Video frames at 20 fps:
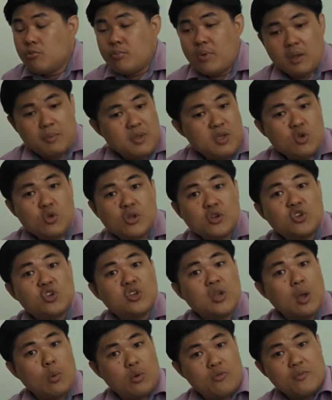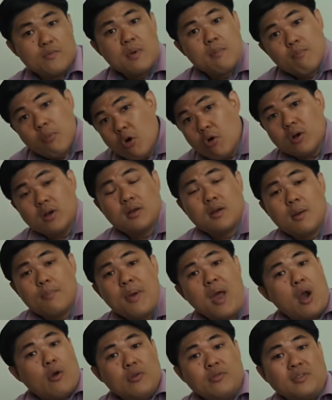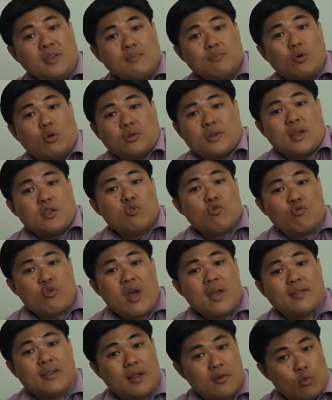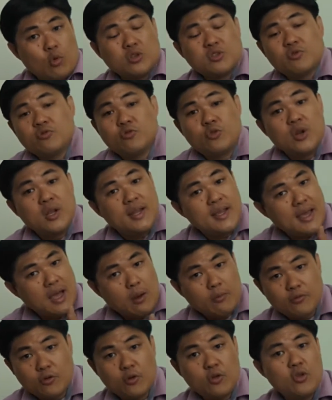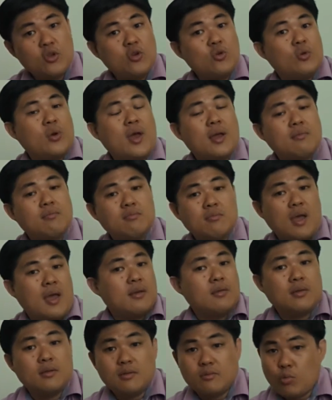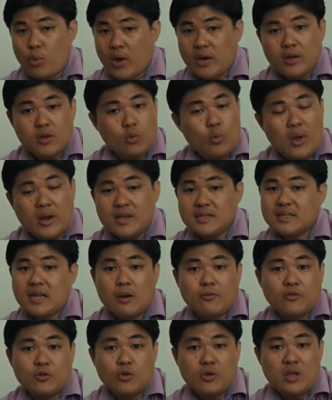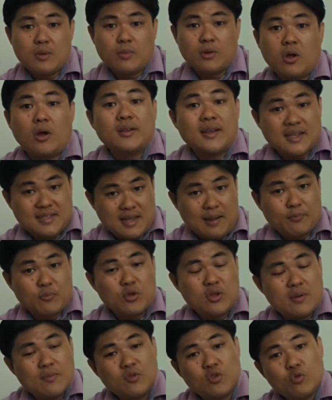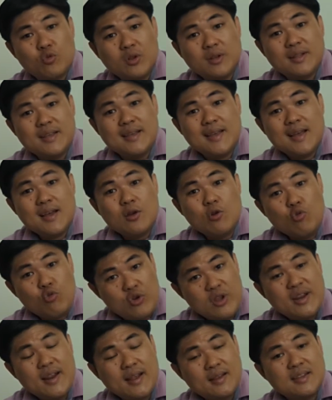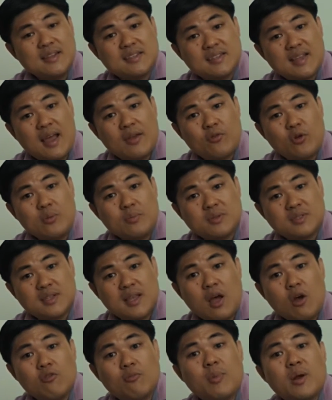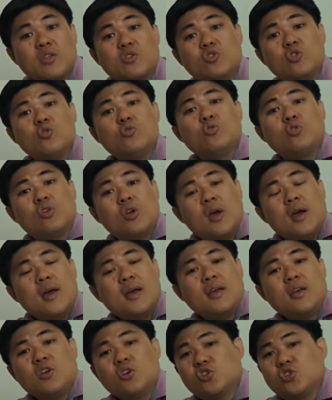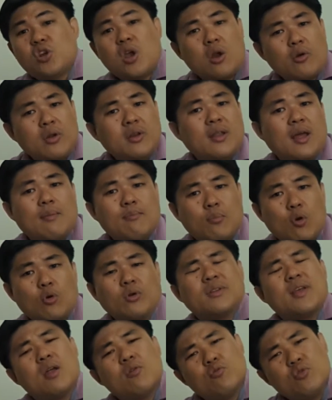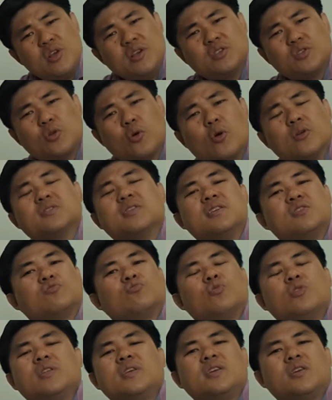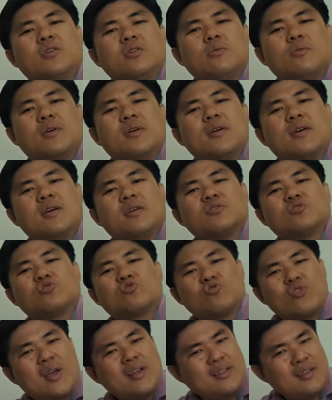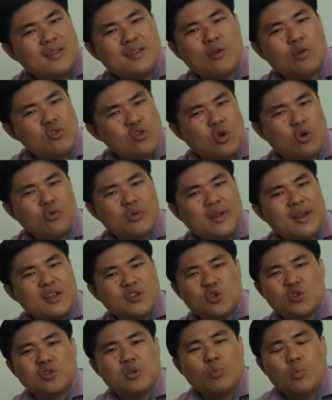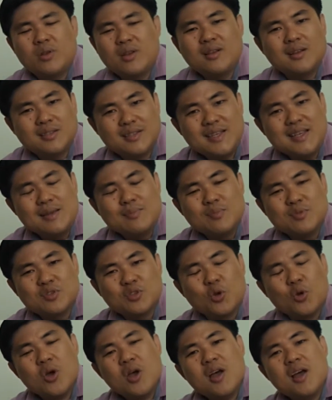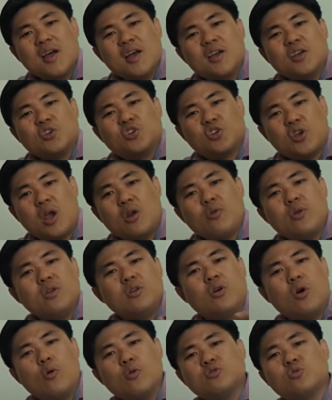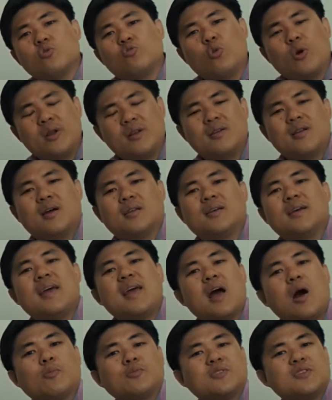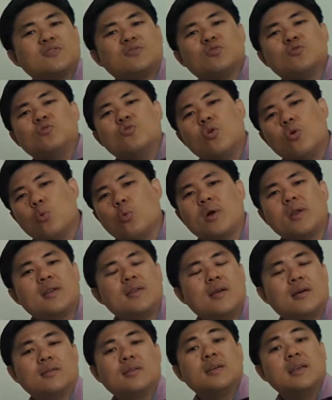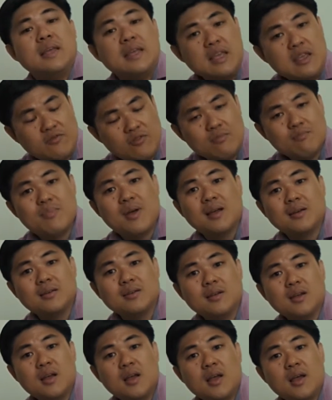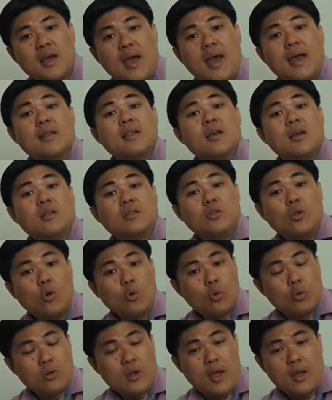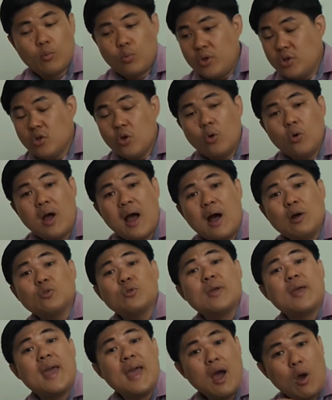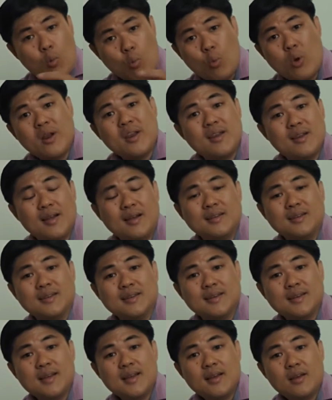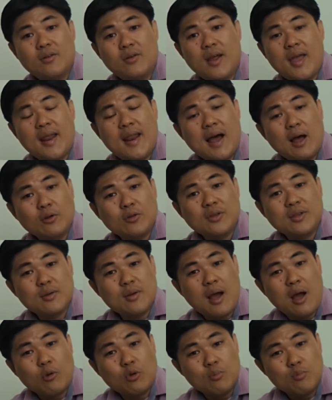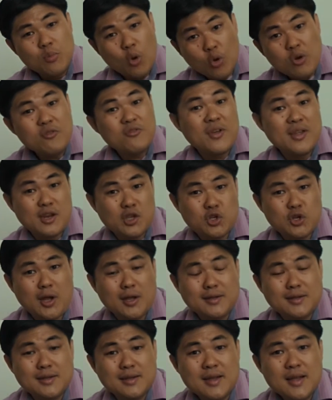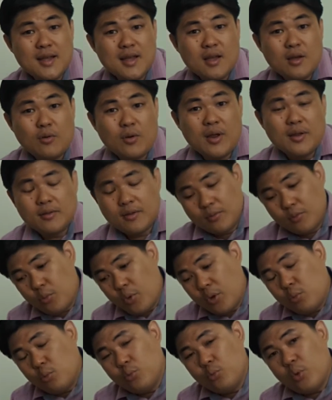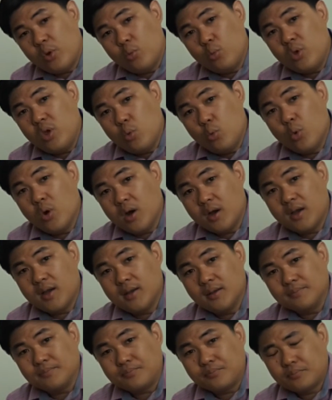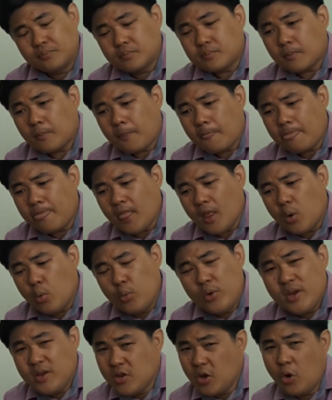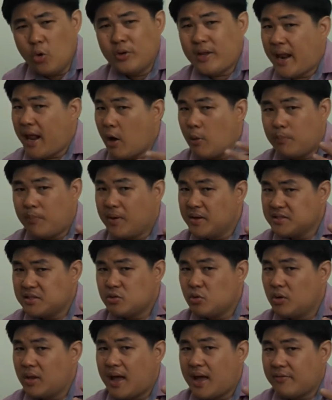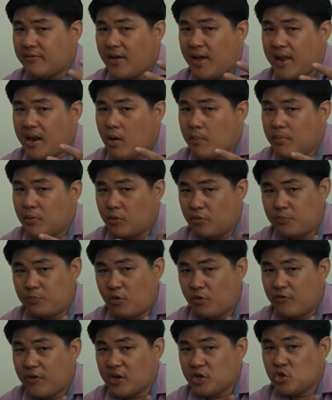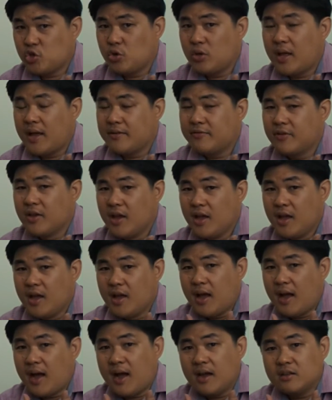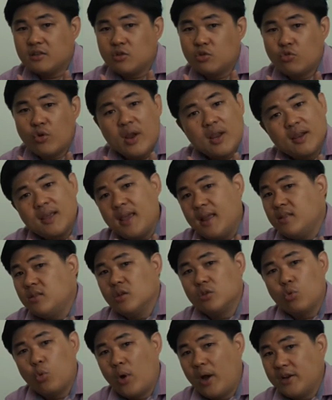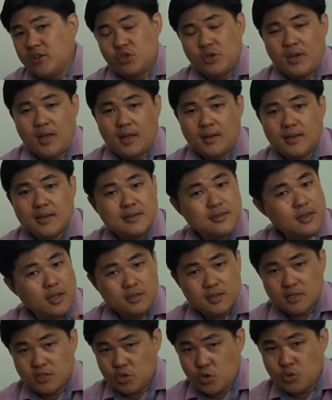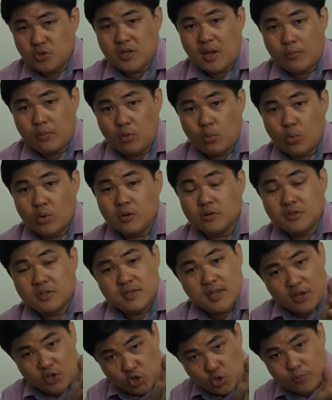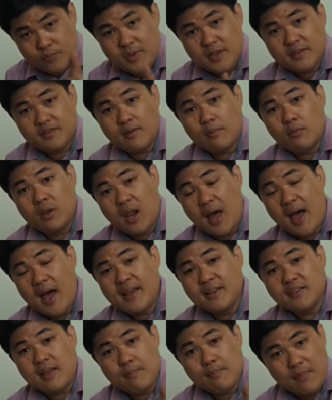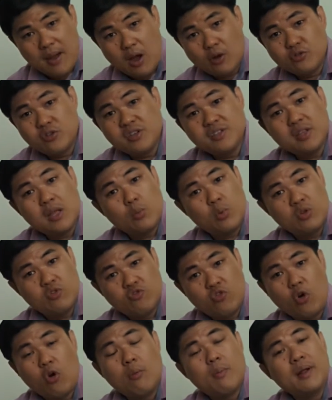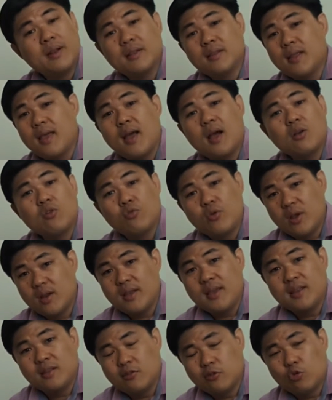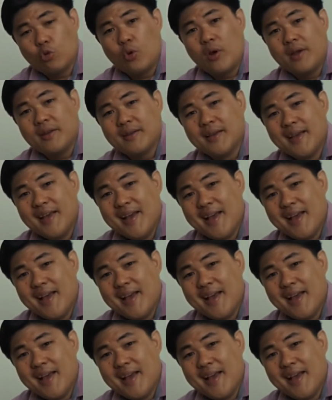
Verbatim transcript: Maybe you can share with him a book, a parenting book that you read that was really helpful to you. And, and whether, whether it's helpful to or not, that's up to him to really read and decide for himself. But you sharing that book, that resource, is really going to strengthen the, your relationship within the team. So sharing goals with one another helps us to know one another even better and know and we know how to help one another, right? And how to how to motivate each other, right? When when we work, we know that our personal life and our pro- professional life are greatly intertwined together. It's not just two separate worlds. There should be some lines and boundaries that we draw, but they are greatly intertwined.